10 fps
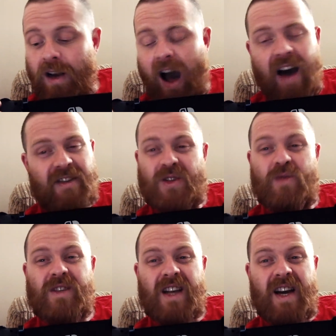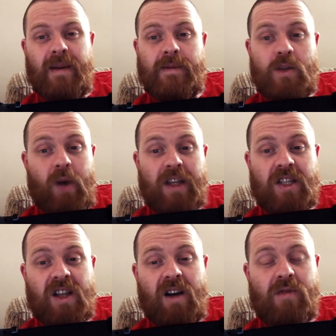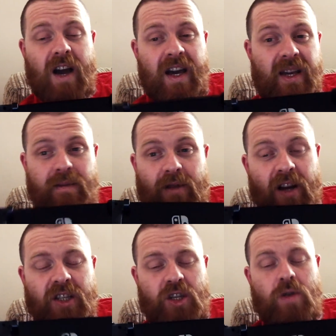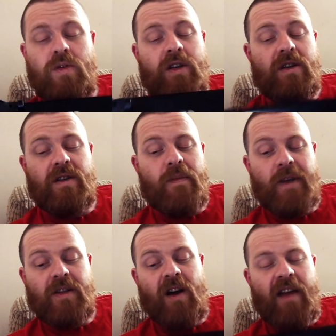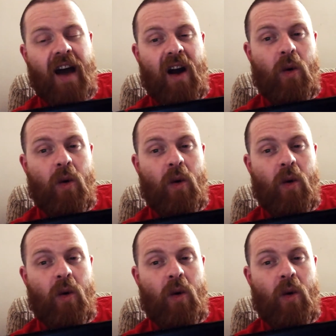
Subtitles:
other sorts of games, Twitch-style games, like shooters and things like that.